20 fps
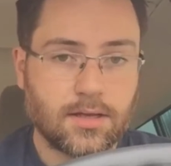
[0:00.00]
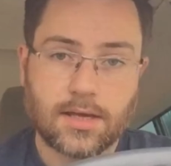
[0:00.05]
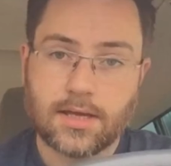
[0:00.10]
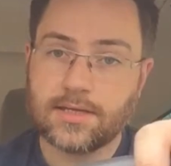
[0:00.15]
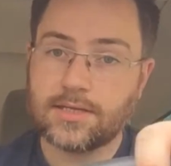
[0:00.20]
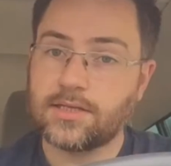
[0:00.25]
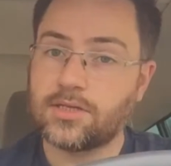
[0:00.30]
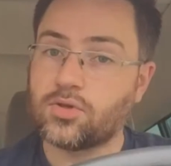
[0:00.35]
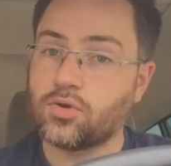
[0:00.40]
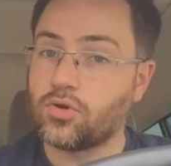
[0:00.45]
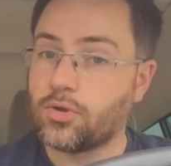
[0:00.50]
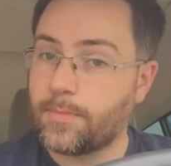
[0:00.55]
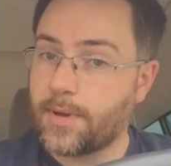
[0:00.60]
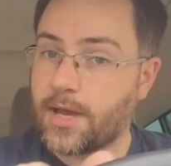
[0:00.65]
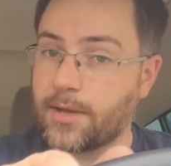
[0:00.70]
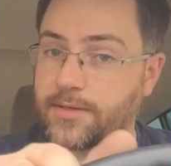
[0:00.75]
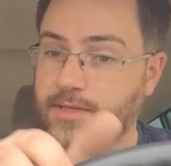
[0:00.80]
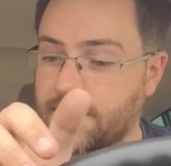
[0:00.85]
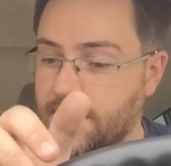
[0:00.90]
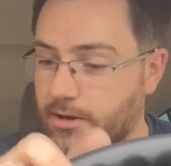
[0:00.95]
As you saw, the
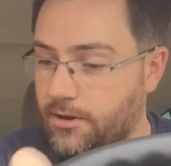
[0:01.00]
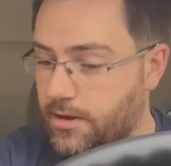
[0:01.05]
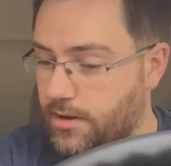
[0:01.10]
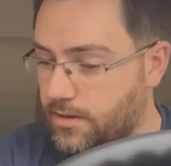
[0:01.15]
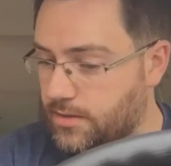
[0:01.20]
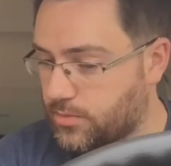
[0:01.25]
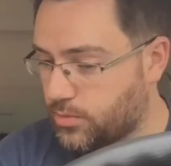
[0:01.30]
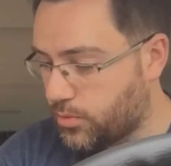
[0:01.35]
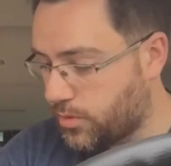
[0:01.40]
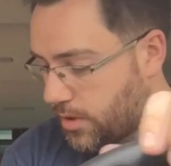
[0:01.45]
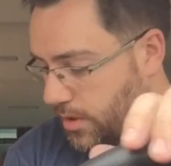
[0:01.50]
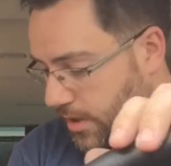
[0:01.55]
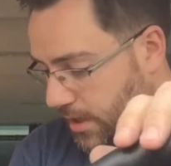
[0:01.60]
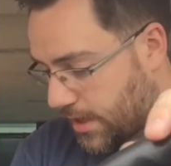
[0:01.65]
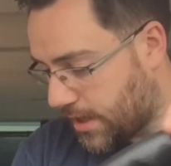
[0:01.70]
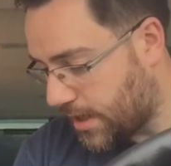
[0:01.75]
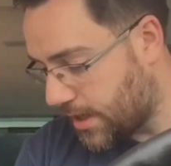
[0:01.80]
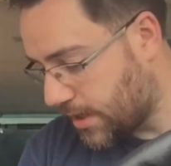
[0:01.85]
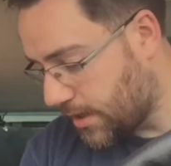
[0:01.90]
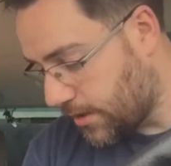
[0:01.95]
power steering's
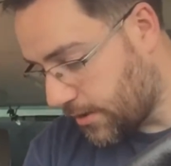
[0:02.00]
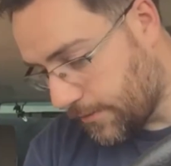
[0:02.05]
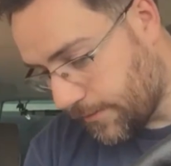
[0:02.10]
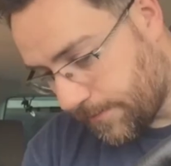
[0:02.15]
working.